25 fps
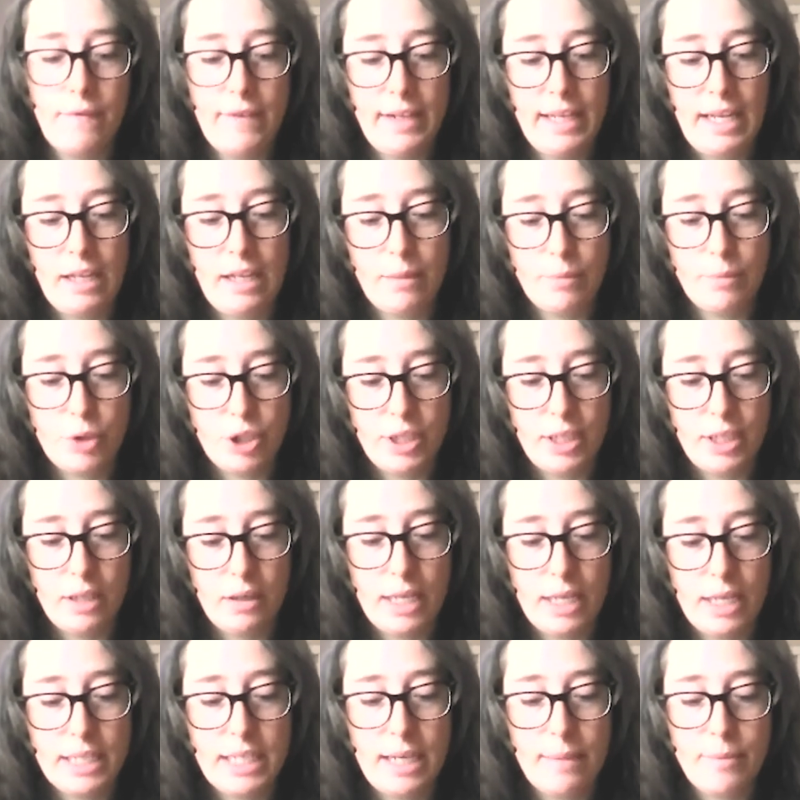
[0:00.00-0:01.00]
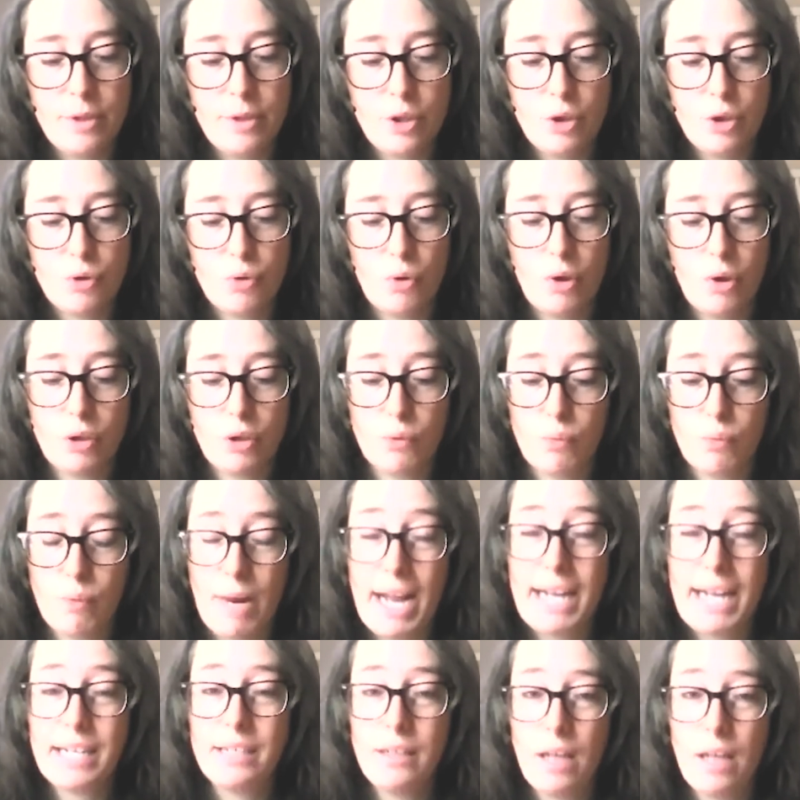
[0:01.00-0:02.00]
Wilhelm Scheer, attempts to draw a
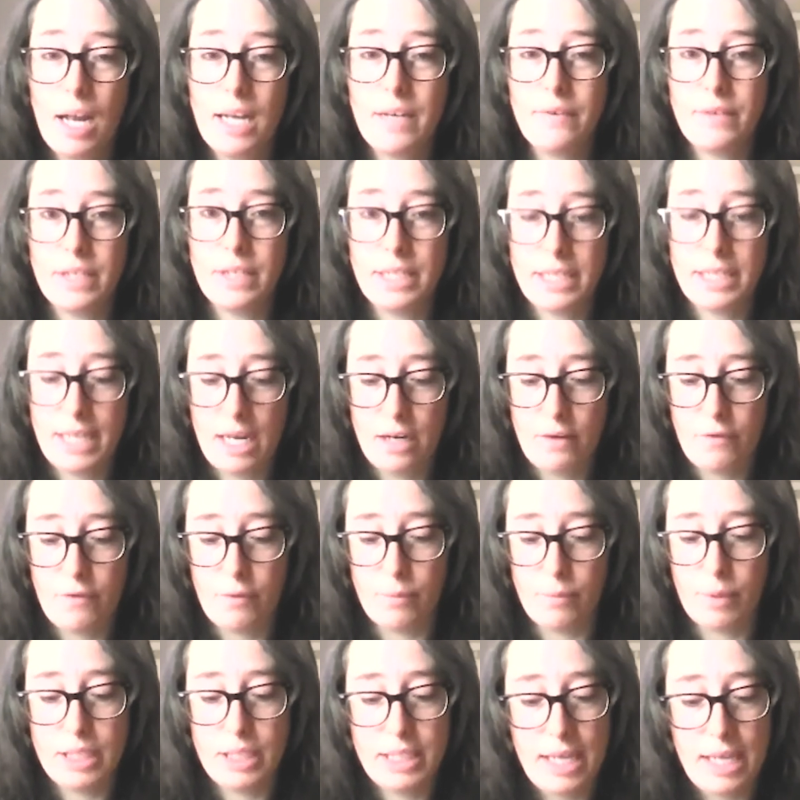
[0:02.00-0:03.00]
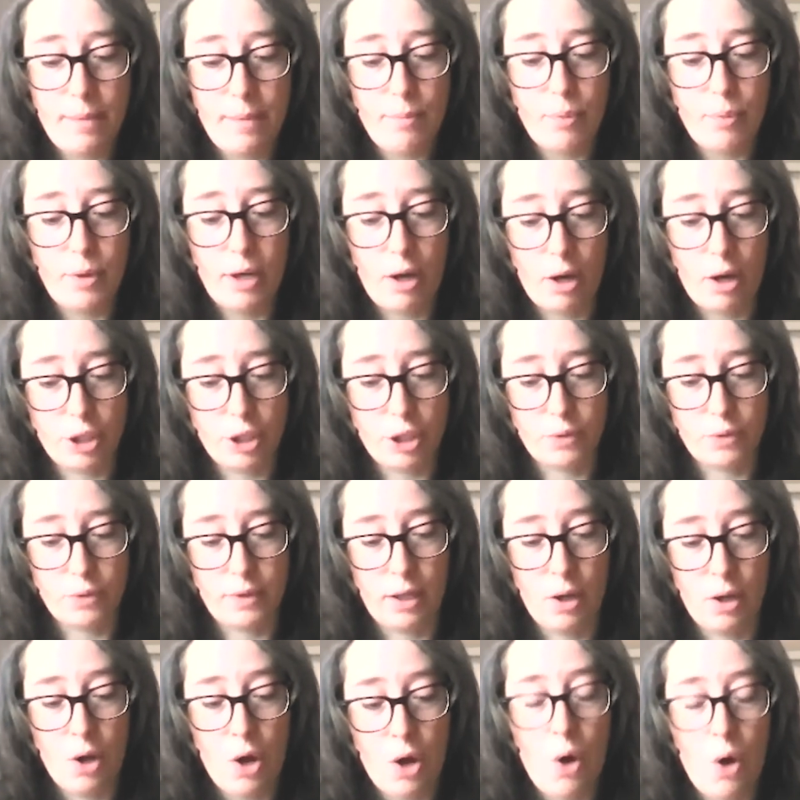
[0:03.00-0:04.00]
direct line of descent from contemporary
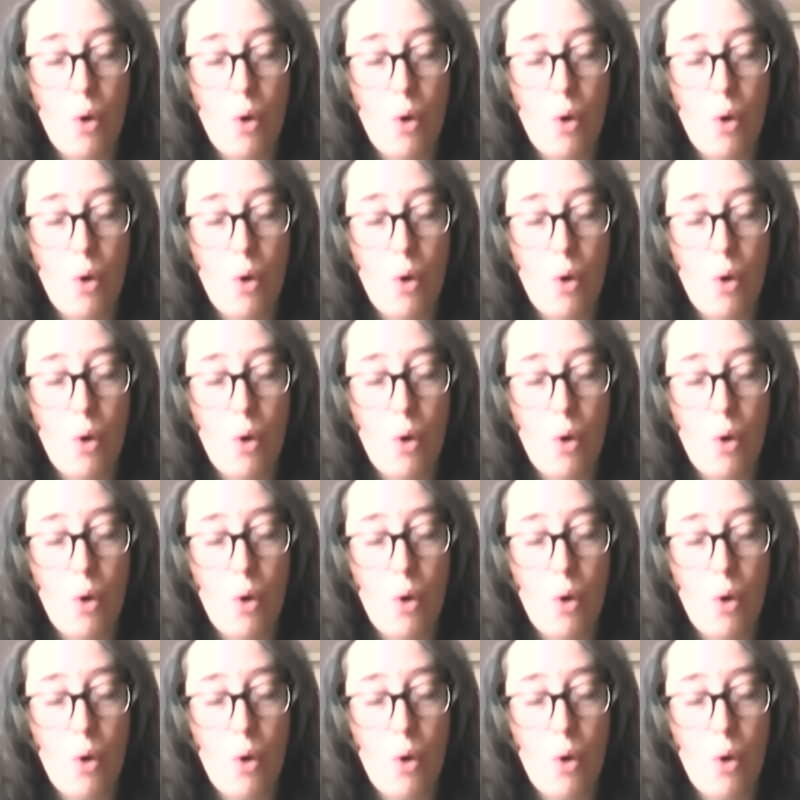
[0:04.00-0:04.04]
Austria